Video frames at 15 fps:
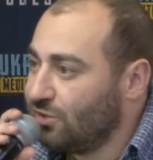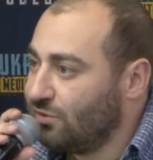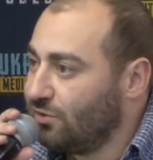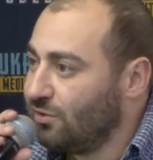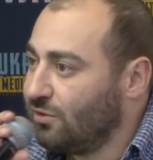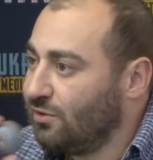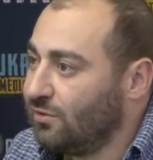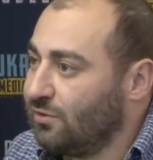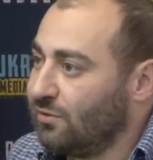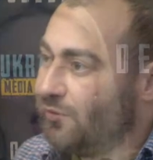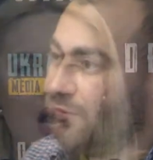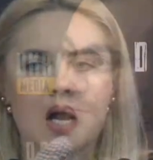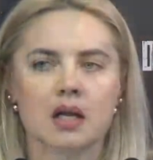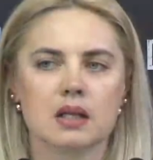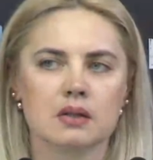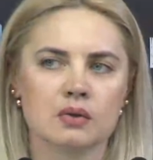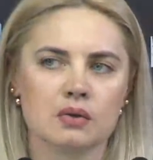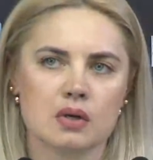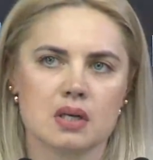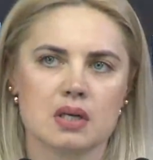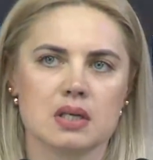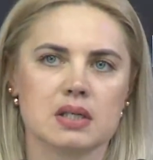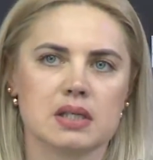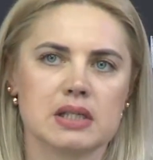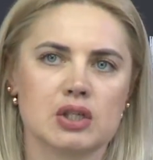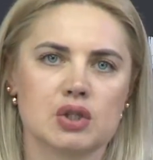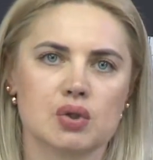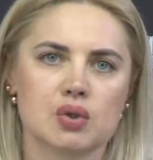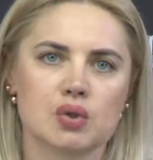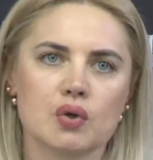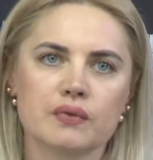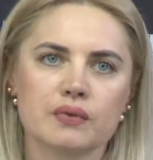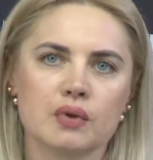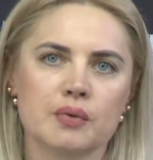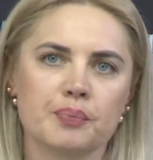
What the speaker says: these children can be also supported.